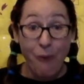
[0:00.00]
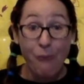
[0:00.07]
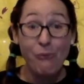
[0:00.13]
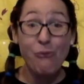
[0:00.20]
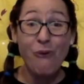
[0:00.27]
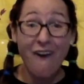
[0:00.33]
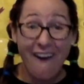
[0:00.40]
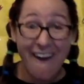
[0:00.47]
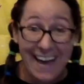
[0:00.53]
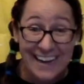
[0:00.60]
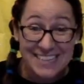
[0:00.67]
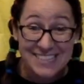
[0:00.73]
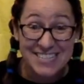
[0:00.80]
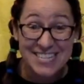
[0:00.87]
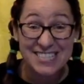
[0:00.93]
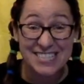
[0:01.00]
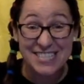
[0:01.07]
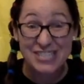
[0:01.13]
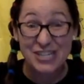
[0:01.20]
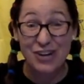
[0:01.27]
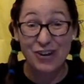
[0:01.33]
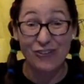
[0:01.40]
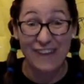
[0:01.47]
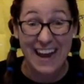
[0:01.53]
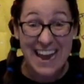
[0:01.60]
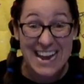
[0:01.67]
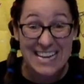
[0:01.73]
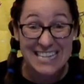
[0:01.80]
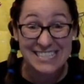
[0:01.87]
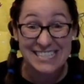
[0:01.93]
What? This is
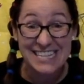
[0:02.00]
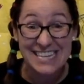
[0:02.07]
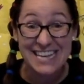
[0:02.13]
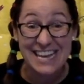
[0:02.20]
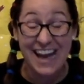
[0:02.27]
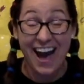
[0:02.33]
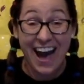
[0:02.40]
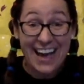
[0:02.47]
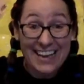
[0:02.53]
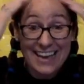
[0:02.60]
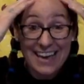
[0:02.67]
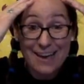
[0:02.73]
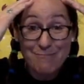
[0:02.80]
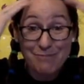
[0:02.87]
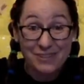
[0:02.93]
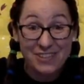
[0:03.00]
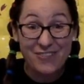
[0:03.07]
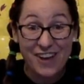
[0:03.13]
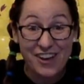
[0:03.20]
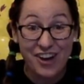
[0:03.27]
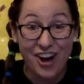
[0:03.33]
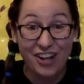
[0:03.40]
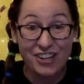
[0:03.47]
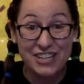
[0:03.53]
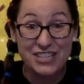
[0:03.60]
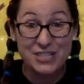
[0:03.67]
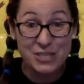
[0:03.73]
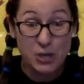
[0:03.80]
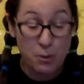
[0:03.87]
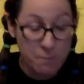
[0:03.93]
crazy. I can't believe I called in
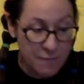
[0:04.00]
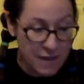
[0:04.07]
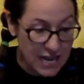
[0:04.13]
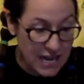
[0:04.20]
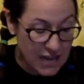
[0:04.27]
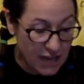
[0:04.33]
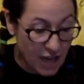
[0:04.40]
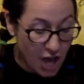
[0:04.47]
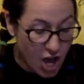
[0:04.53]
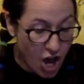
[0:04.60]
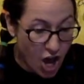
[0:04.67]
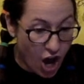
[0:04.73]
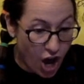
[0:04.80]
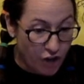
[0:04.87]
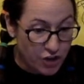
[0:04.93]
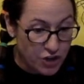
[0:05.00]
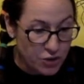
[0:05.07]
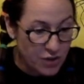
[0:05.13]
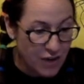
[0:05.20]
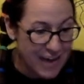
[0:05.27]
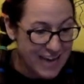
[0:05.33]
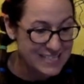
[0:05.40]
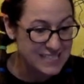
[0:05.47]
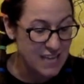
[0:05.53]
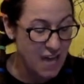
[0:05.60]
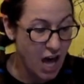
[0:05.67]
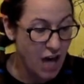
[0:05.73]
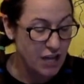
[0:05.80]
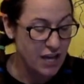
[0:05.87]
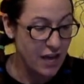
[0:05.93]
a Zoom meeting. Are you guys
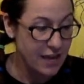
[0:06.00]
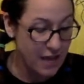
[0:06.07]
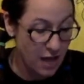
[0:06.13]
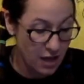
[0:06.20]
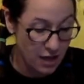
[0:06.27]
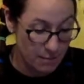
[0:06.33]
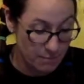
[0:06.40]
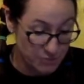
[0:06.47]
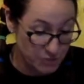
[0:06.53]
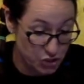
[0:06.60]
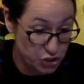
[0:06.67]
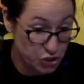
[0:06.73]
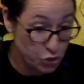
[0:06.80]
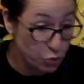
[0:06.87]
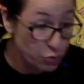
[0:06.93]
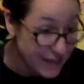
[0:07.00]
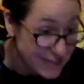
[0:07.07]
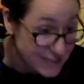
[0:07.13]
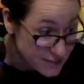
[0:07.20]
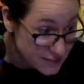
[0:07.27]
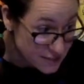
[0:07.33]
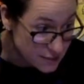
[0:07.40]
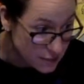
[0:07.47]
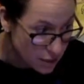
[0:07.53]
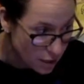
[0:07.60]
students?